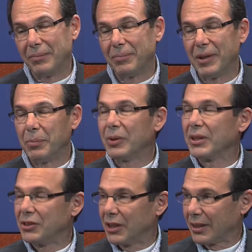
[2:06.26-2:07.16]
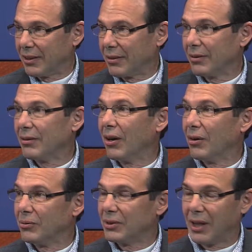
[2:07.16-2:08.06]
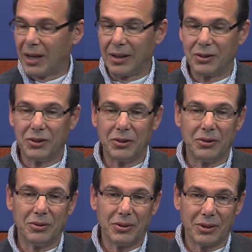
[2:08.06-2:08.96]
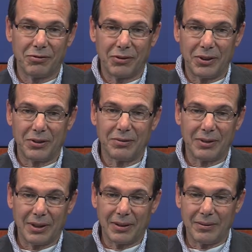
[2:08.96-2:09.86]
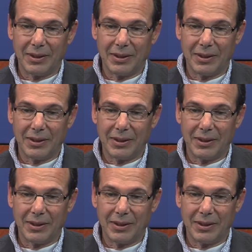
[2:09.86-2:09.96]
people can check their own tires. You look for your